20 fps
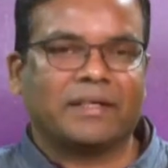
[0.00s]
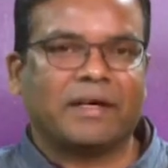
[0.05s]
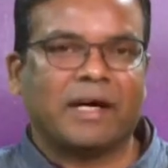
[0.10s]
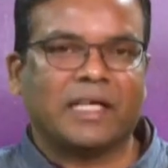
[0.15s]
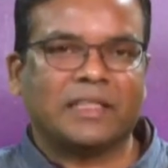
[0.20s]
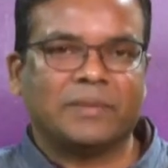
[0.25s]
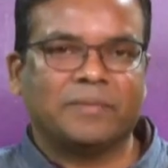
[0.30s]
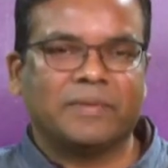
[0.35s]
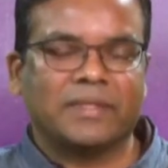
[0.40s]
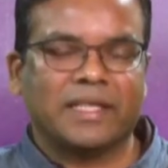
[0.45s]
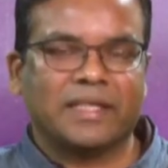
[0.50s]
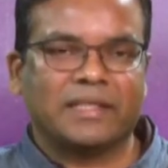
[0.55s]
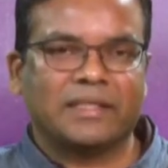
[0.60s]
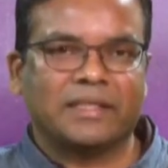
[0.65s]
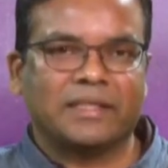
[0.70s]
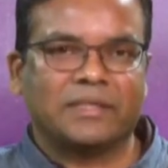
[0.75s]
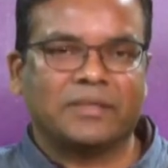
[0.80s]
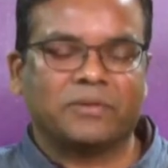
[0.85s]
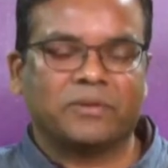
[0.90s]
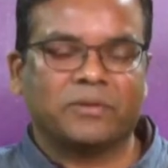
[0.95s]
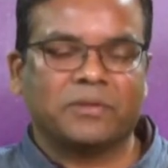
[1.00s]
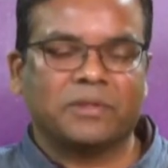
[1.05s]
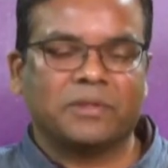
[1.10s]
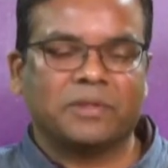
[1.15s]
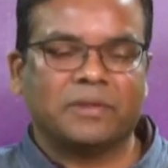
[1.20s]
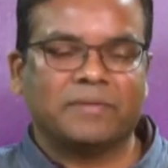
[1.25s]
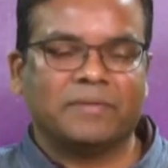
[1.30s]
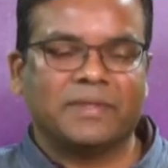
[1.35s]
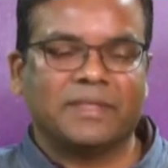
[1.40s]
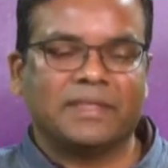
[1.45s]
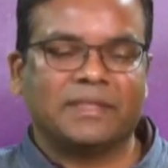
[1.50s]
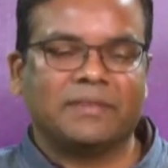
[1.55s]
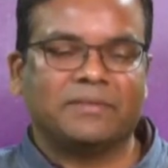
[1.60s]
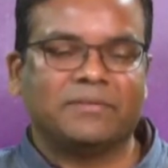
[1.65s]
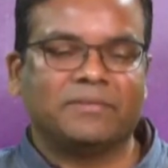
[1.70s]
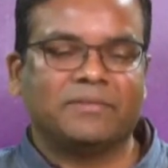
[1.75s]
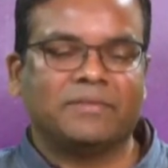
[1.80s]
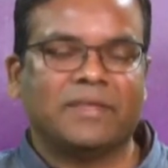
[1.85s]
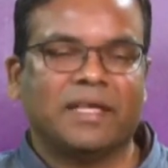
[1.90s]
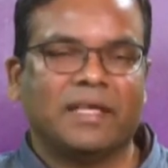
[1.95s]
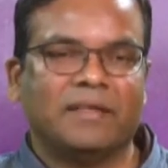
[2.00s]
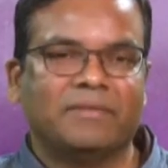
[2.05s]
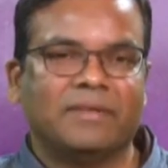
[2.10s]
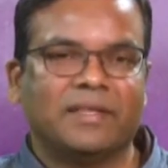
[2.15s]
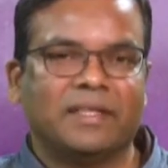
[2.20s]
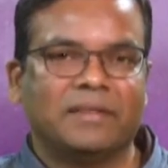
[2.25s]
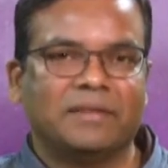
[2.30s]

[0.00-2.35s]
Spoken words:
cosmic X-ray source which is very